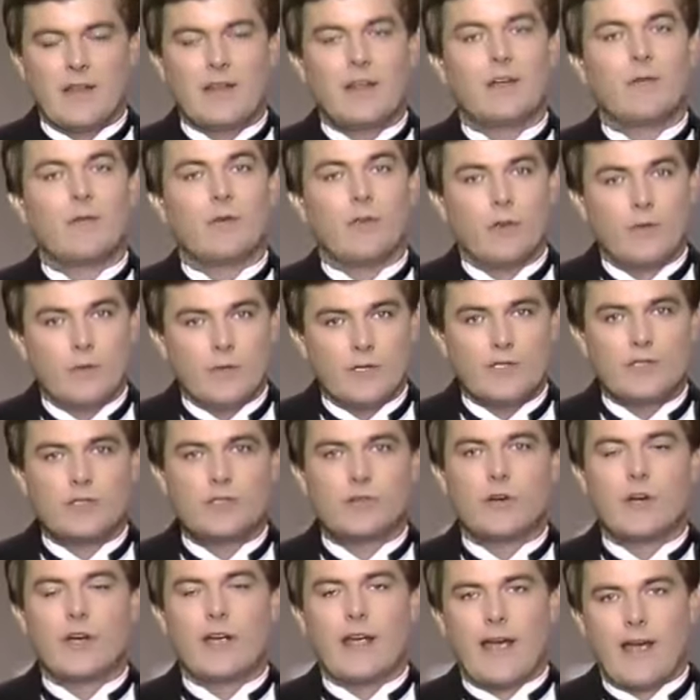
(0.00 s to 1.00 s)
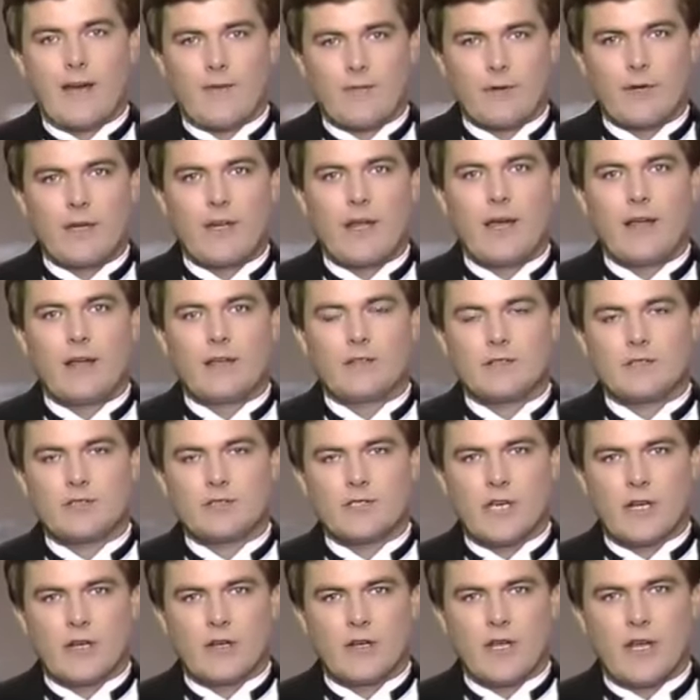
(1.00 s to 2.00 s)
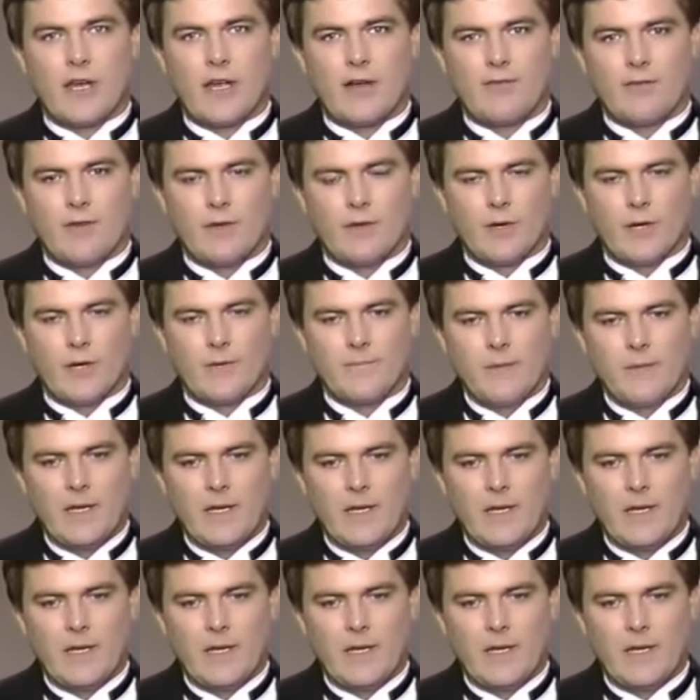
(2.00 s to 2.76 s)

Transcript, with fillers: that you enjoy every night as a Channel 9 viewer.